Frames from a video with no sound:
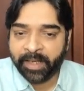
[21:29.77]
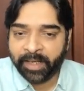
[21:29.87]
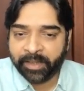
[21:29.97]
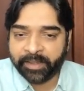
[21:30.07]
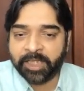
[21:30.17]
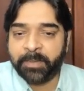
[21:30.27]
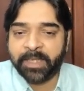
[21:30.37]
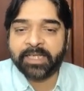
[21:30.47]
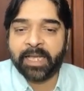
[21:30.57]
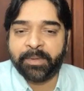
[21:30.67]
This
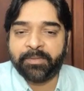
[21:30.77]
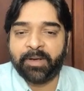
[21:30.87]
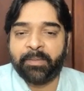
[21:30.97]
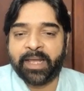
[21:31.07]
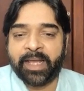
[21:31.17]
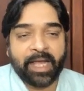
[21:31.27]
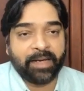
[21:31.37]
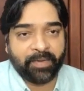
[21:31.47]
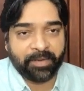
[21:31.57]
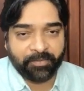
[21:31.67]
place can be filled by n
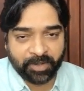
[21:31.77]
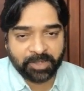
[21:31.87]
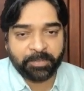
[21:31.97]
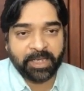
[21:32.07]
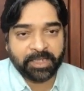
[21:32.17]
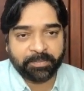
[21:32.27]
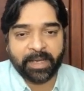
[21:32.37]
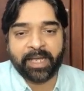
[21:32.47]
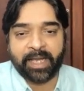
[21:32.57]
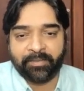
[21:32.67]
way. First place
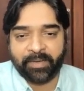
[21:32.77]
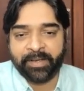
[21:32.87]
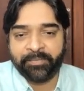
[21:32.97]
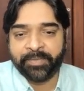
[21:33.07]
by n way.